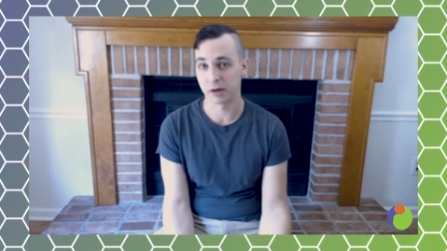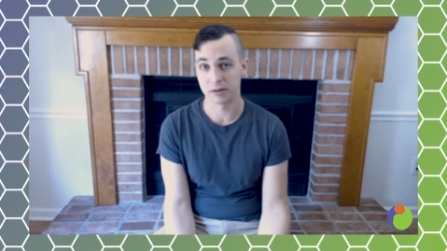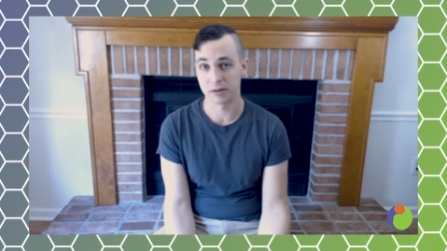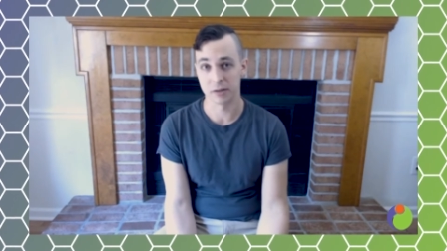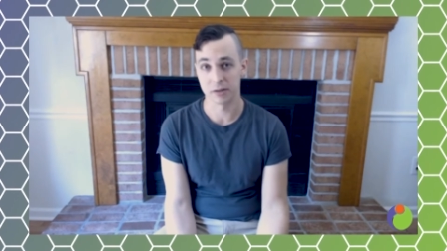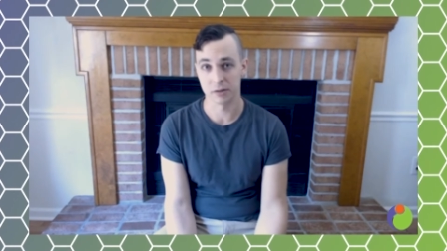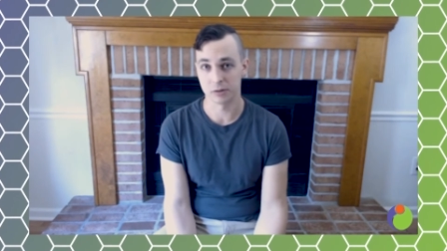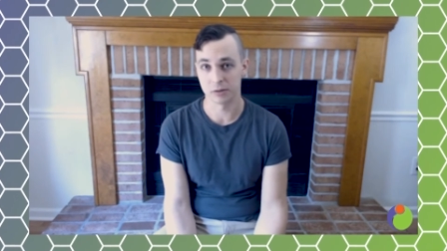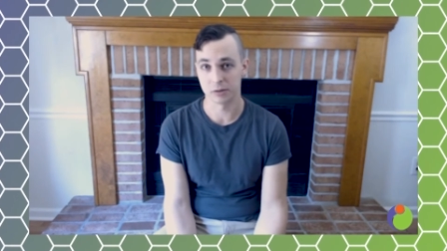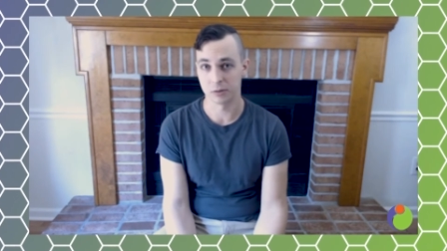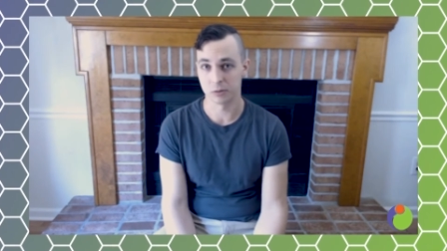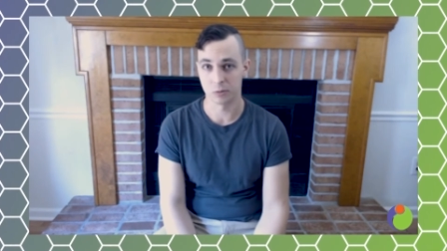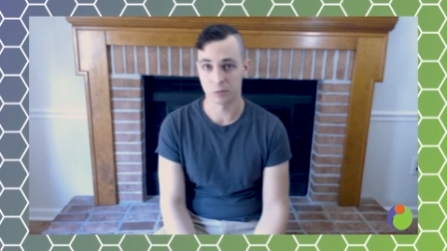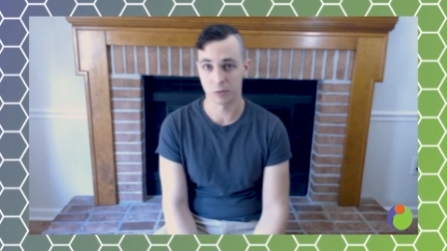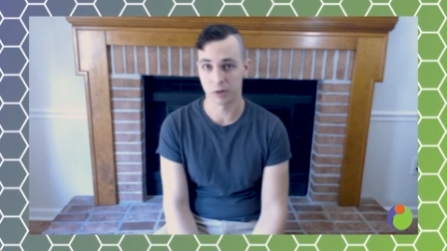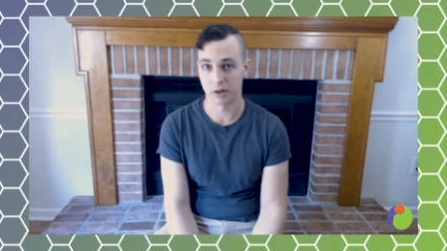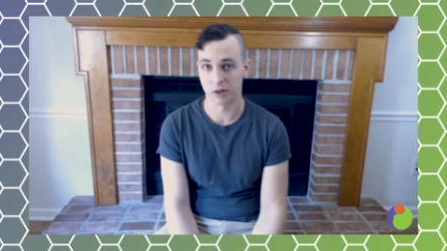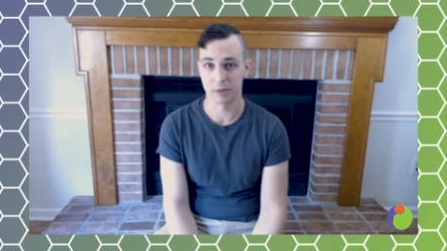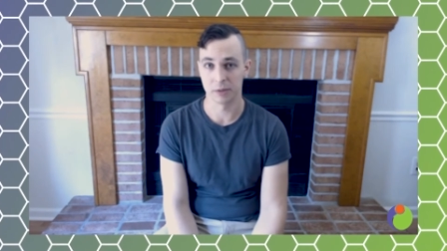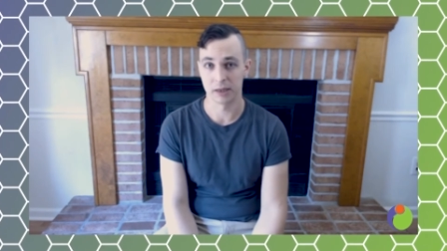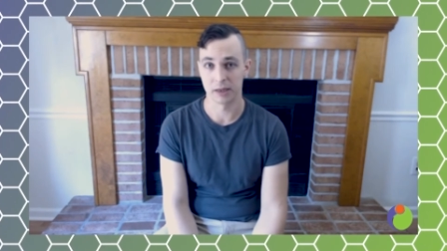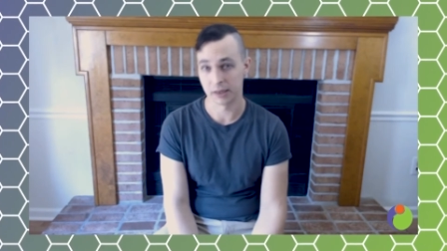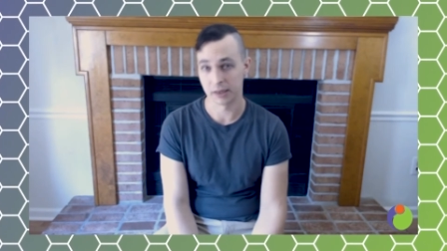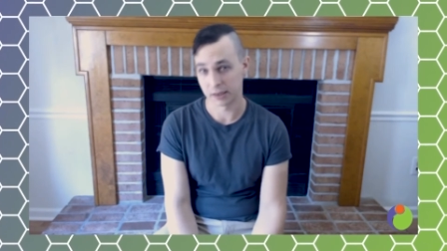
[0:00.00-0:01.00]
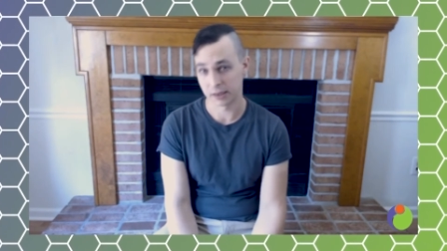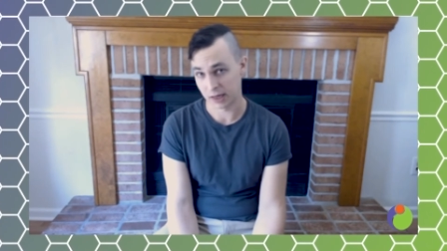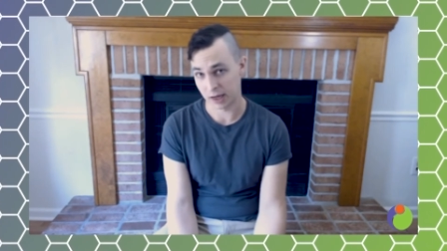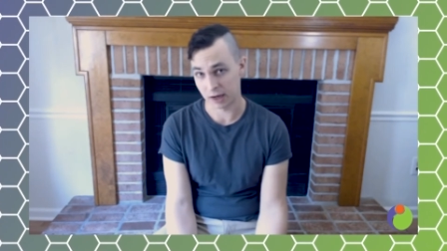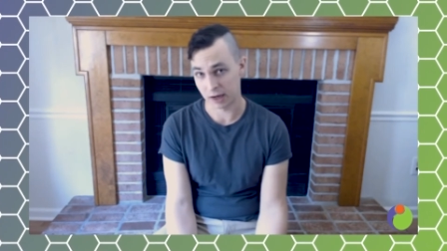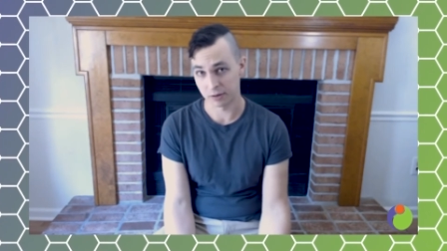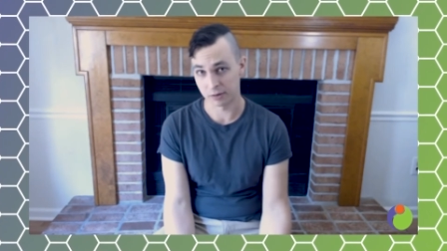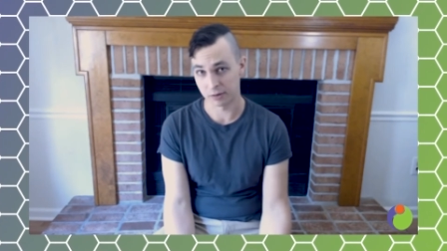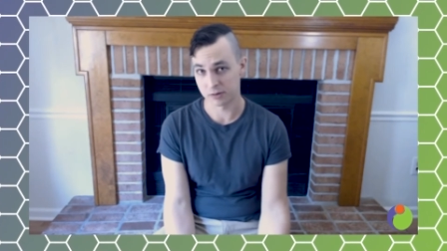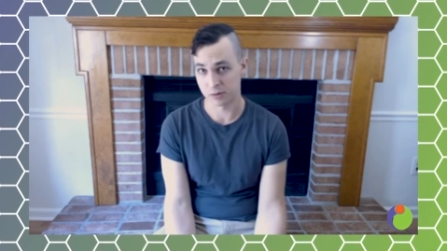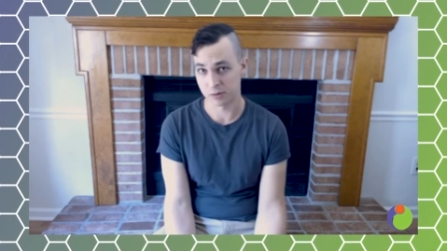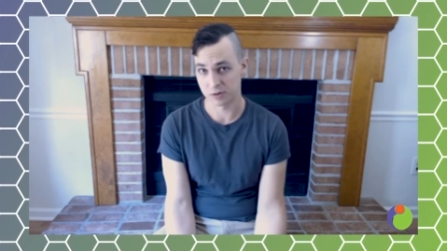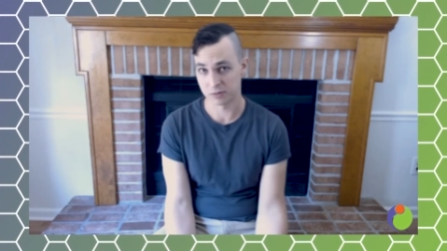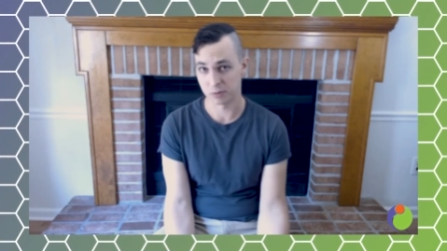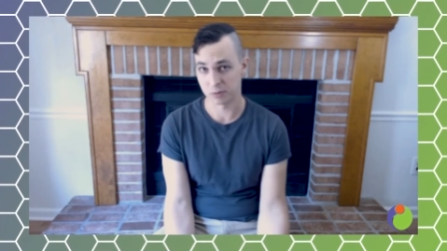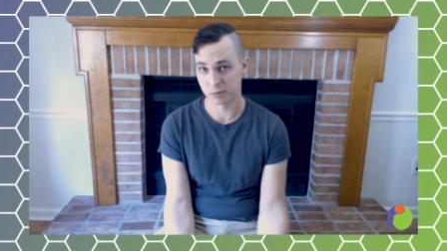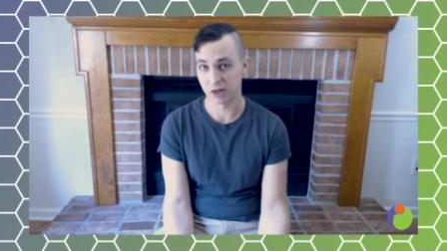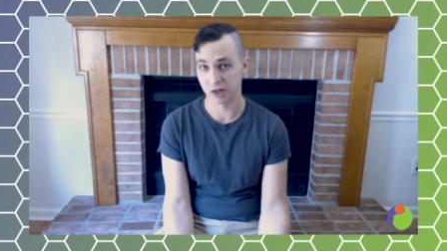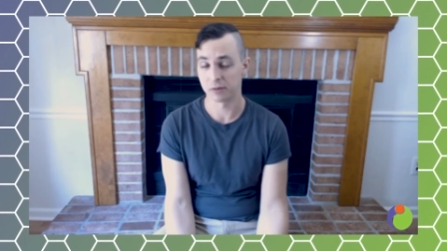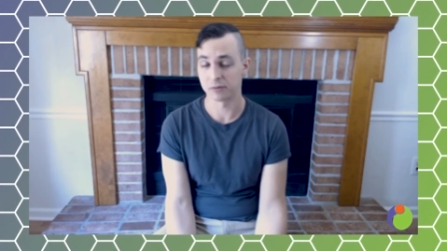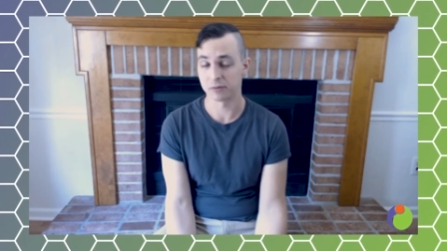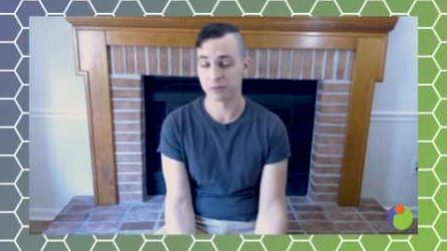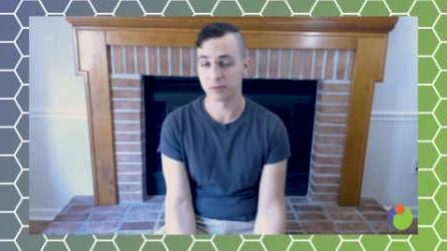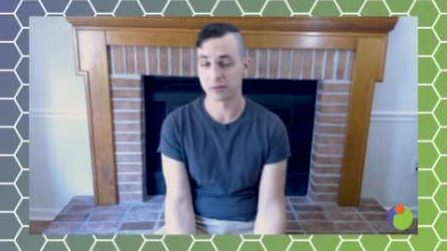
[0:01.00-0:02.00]
to what I'm getting now in terms of
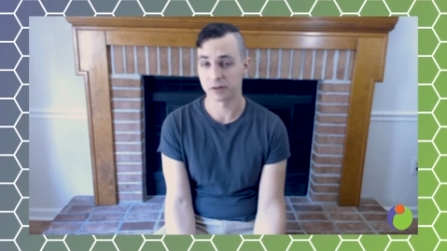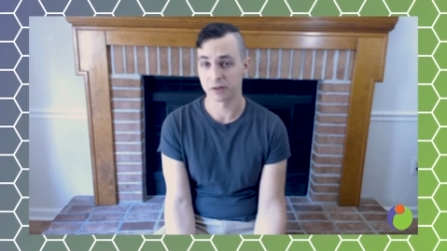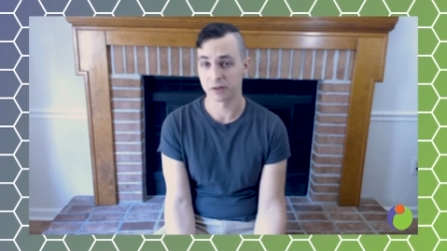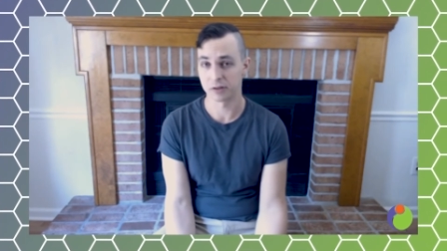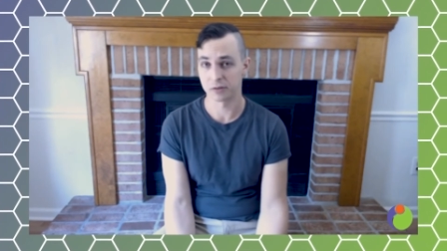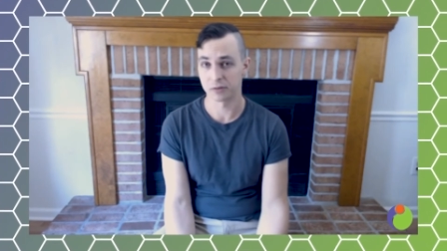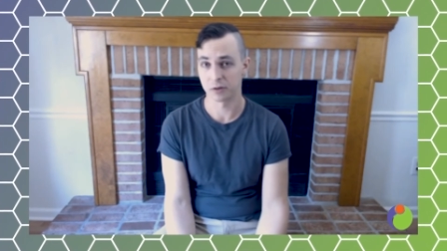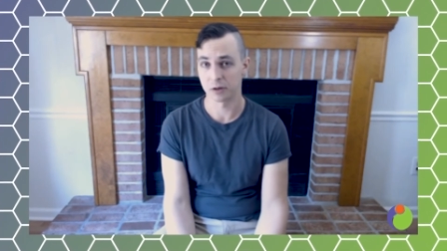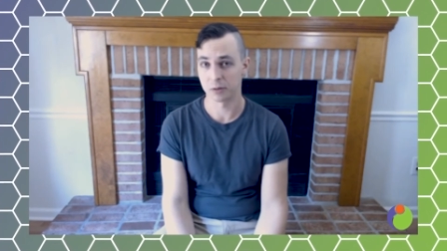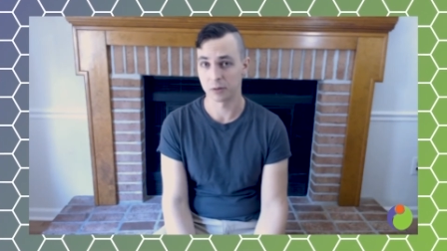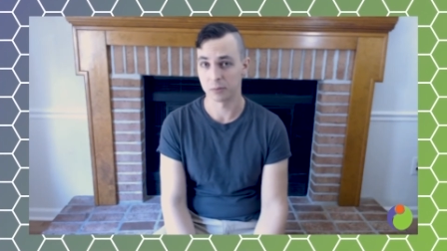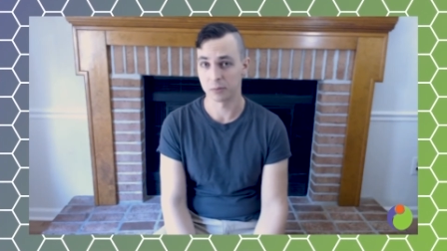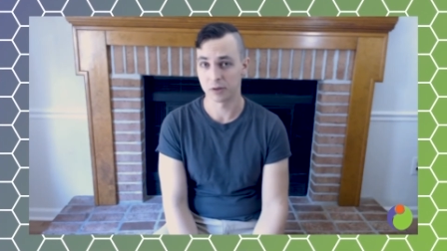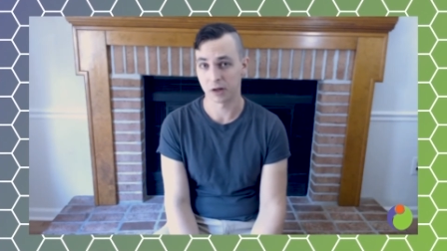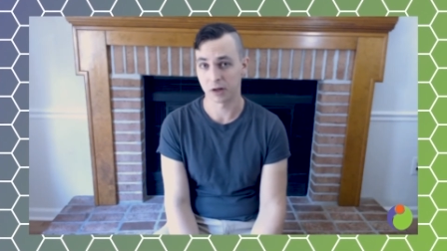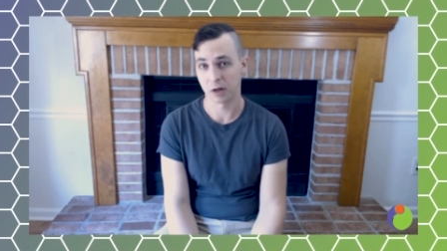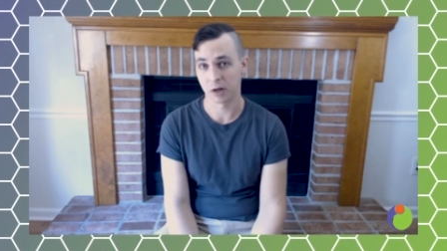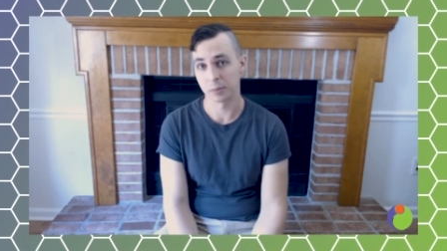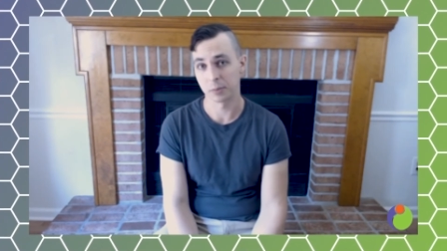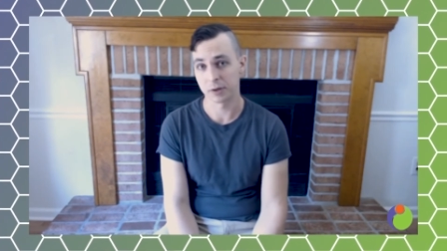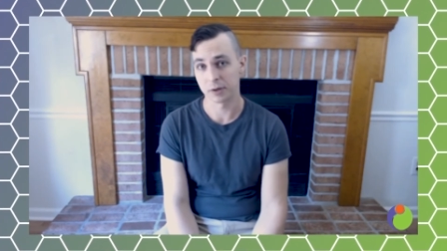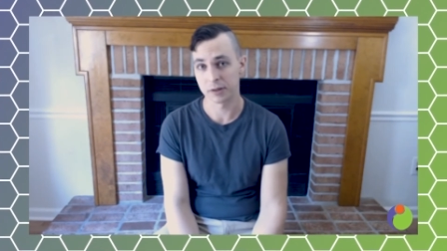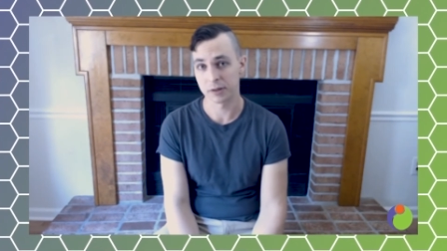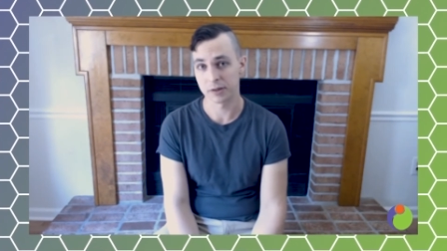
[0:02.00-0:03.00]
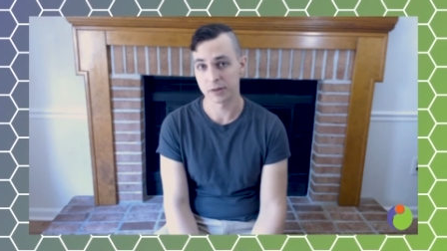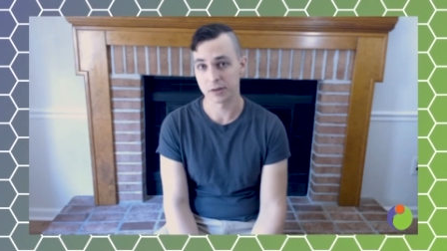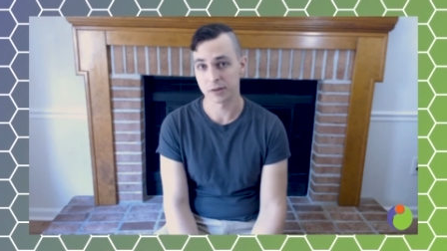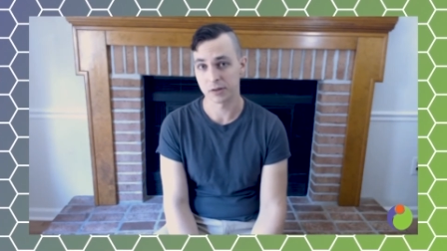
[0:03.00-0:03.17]
benefits from the company.